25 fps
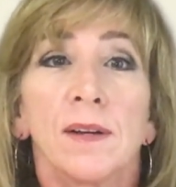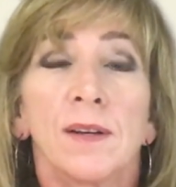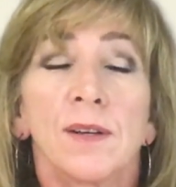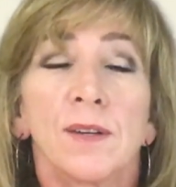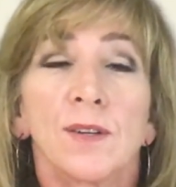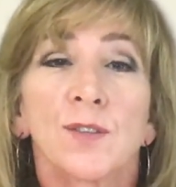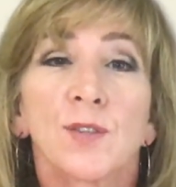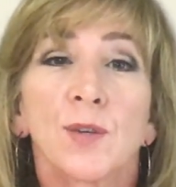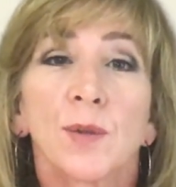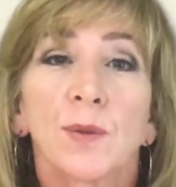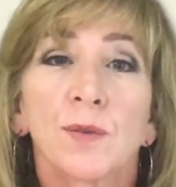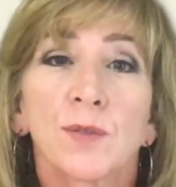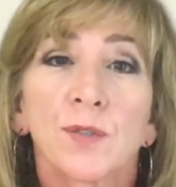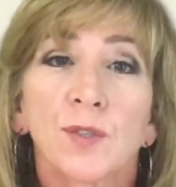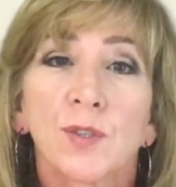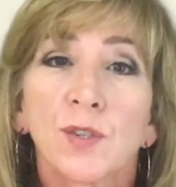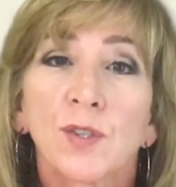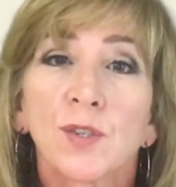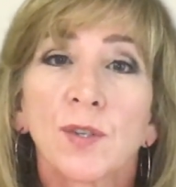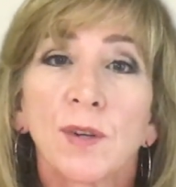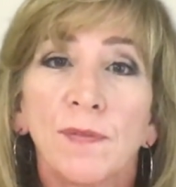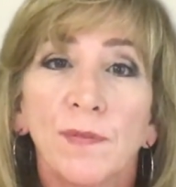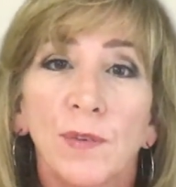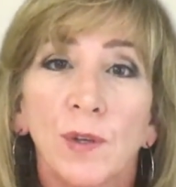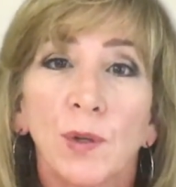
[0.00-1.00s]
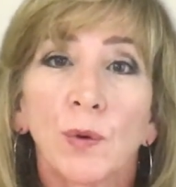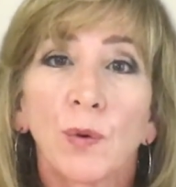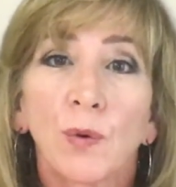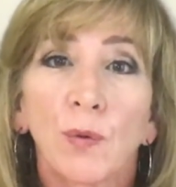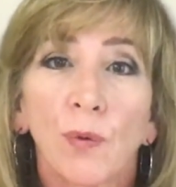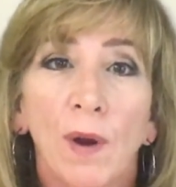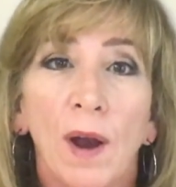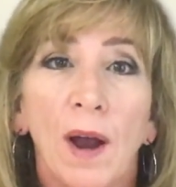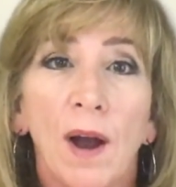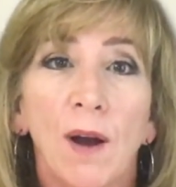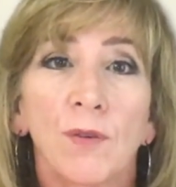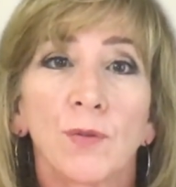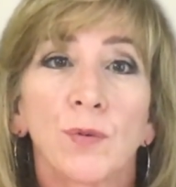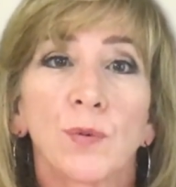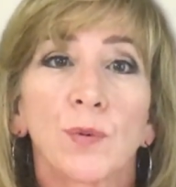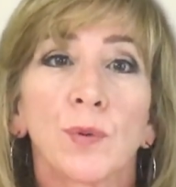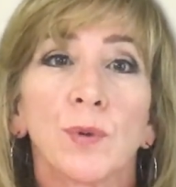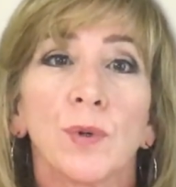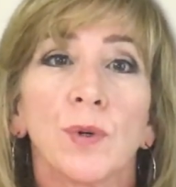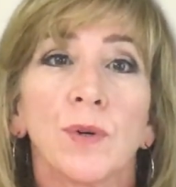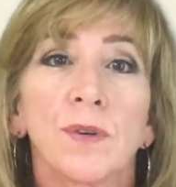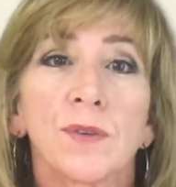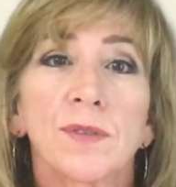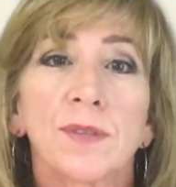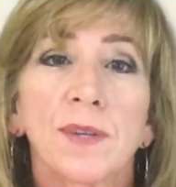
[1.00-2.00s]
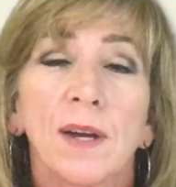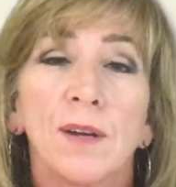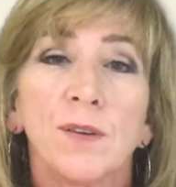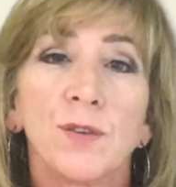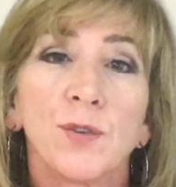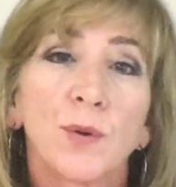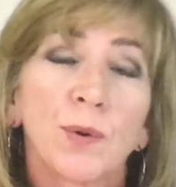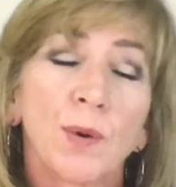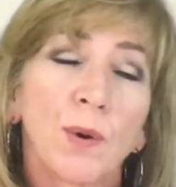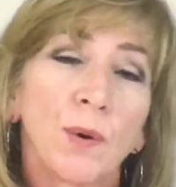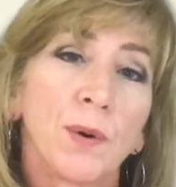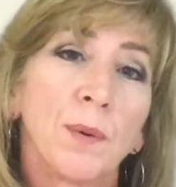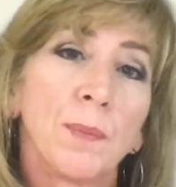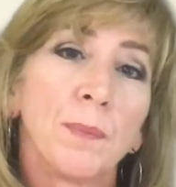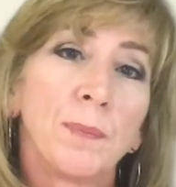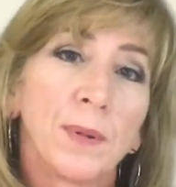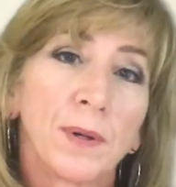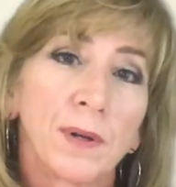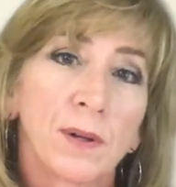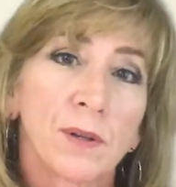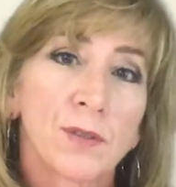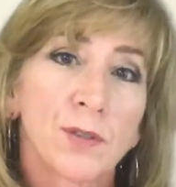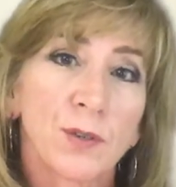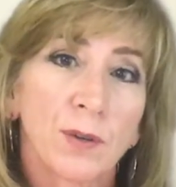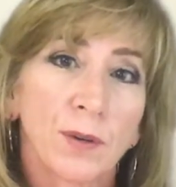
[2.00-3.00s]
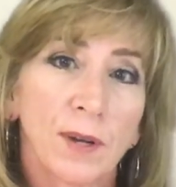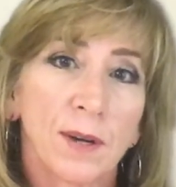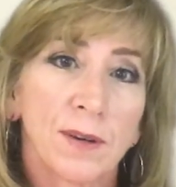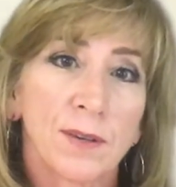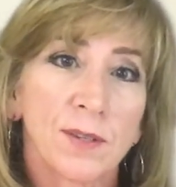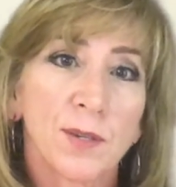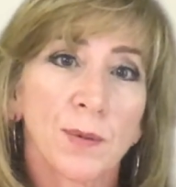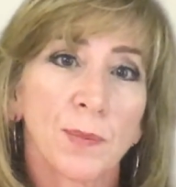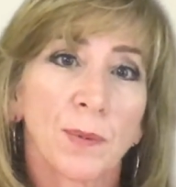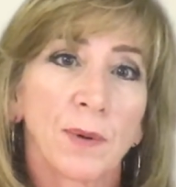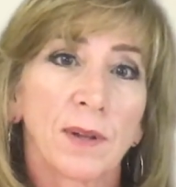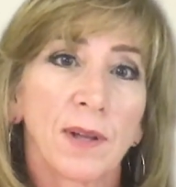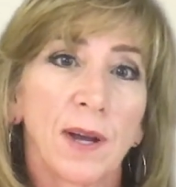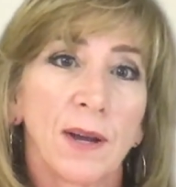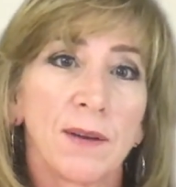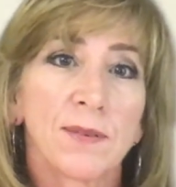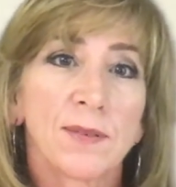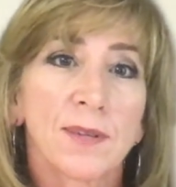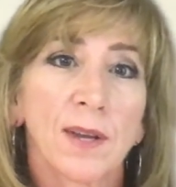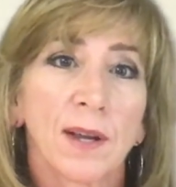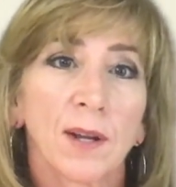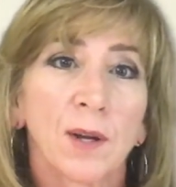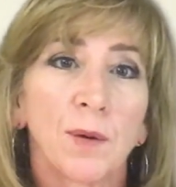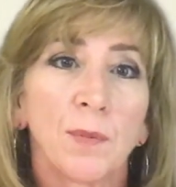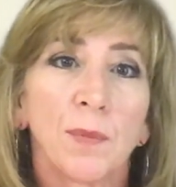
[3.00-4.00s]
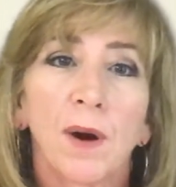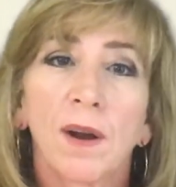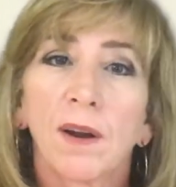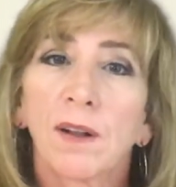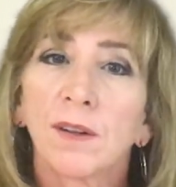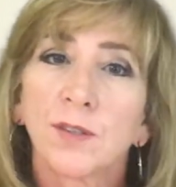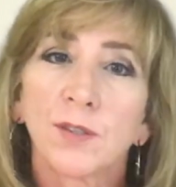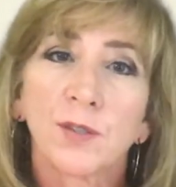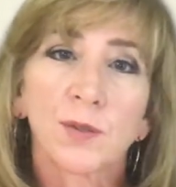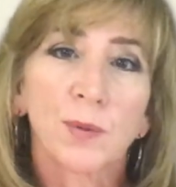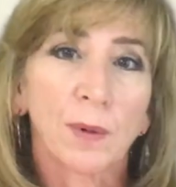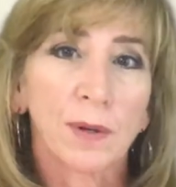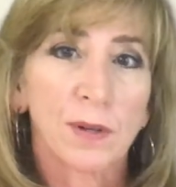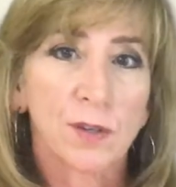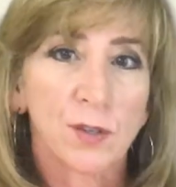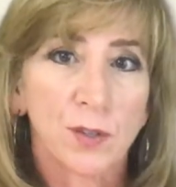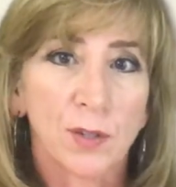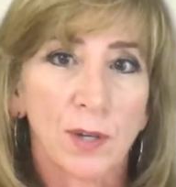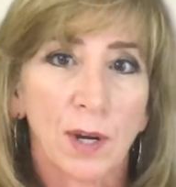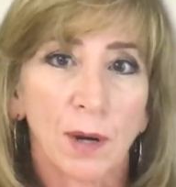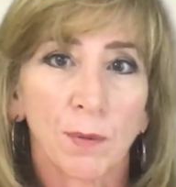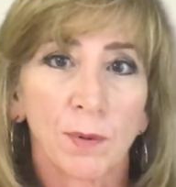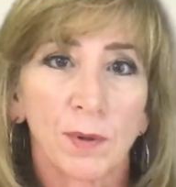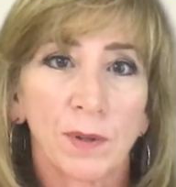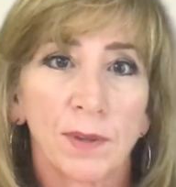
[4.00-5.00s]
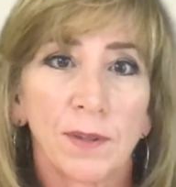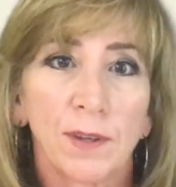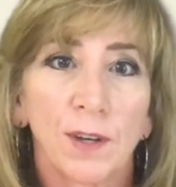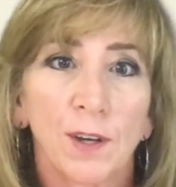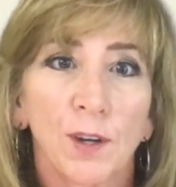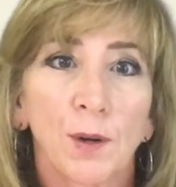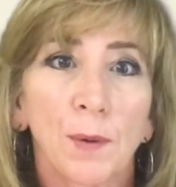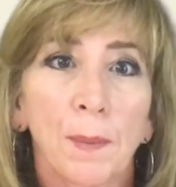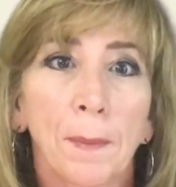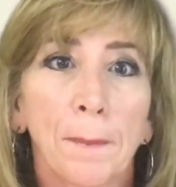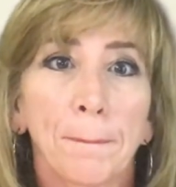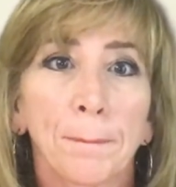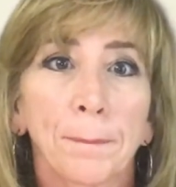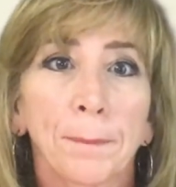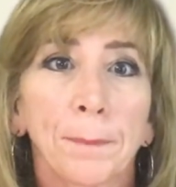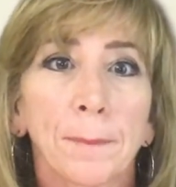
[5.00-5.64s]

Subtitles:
So there's just a few ground rules as you go to build your customer lifecycle model I just want to share with you.